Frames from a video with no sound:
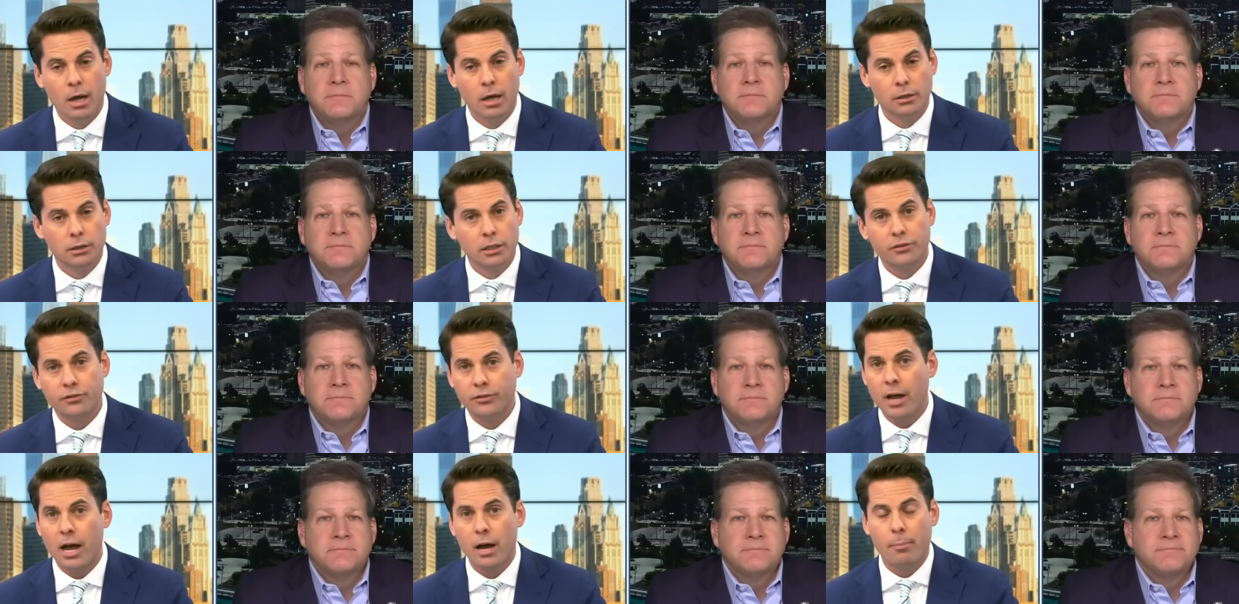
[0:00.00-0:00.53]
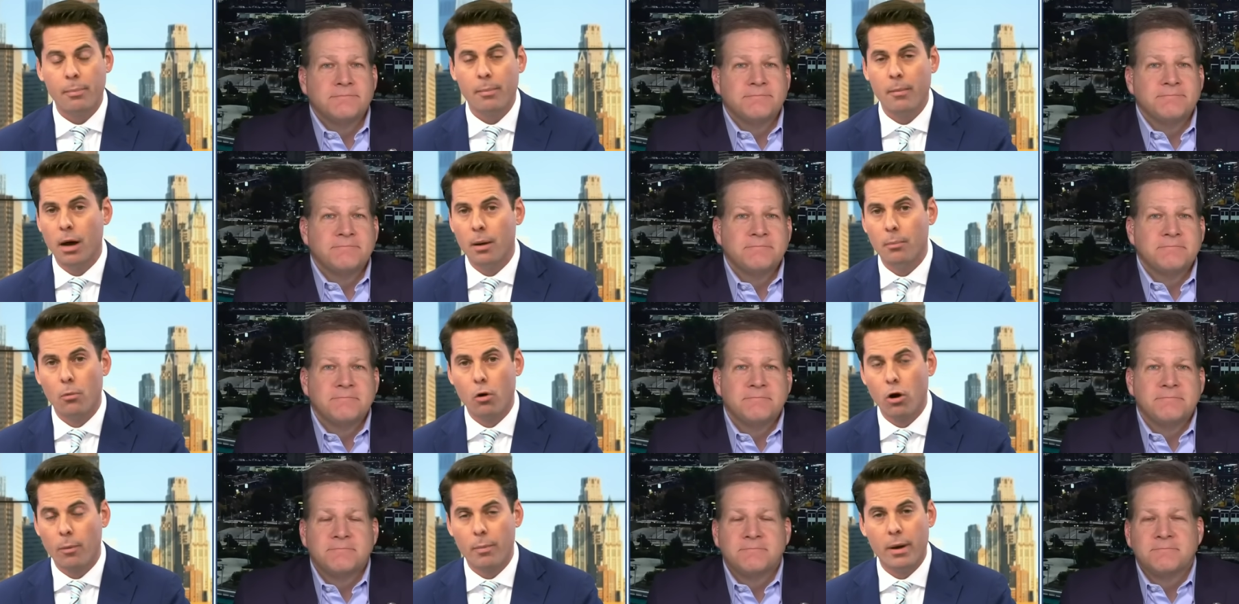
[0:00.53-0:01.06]
Speaker 1: Let's talk uh,
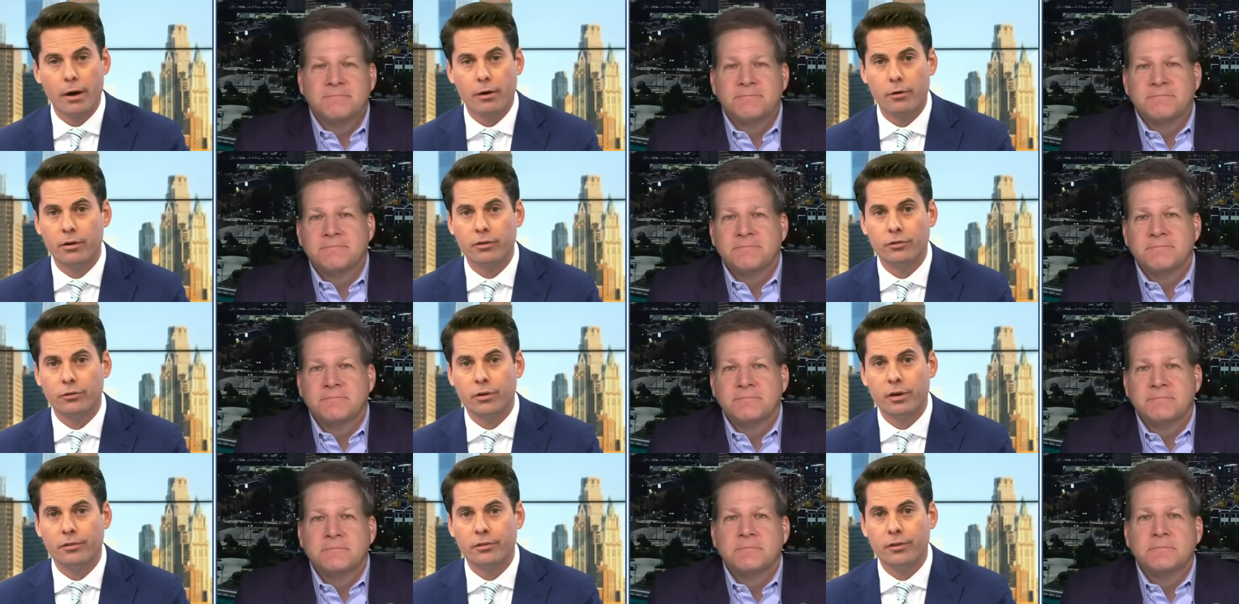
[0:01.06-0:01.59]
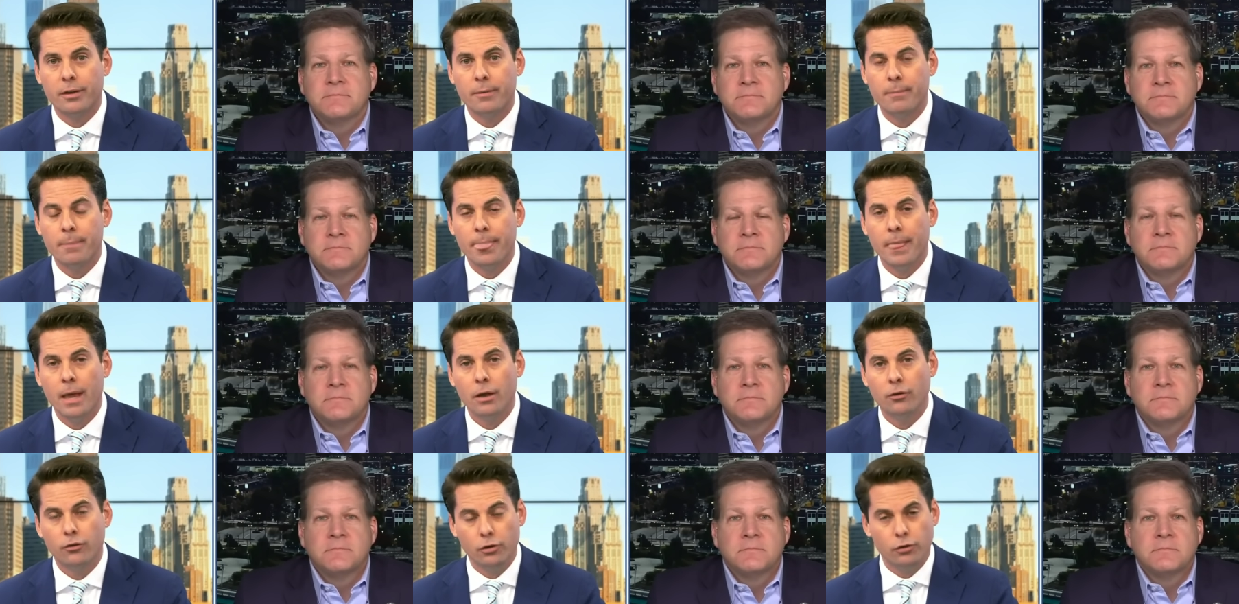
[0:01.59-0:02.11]
more about Chris Christie.
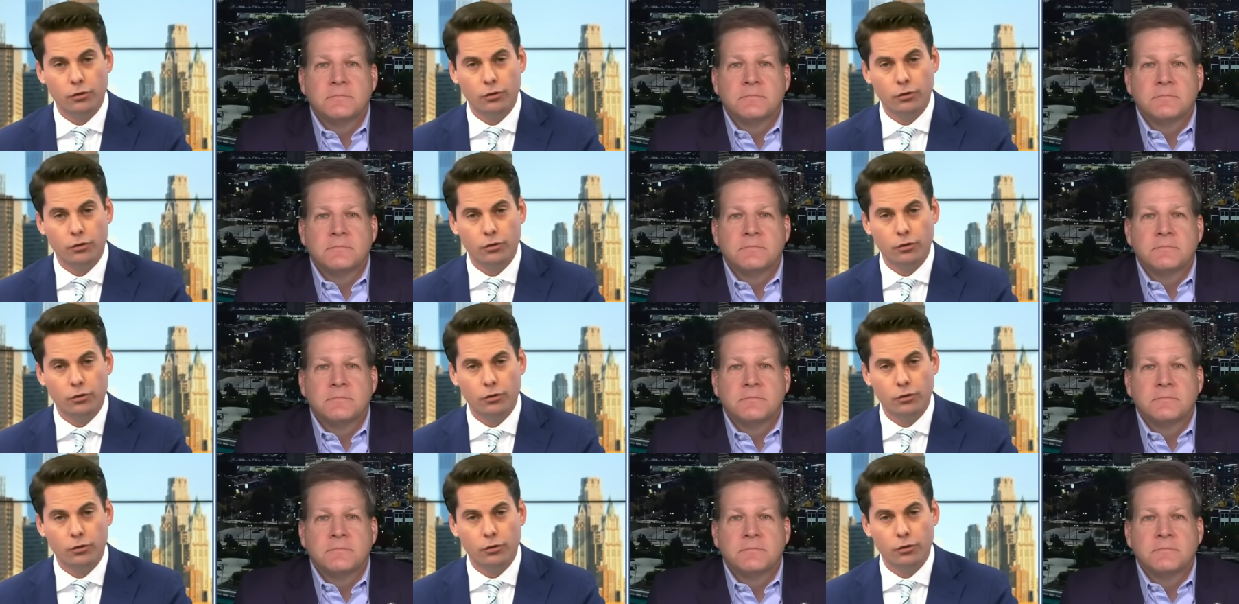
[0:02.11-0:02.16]
Do,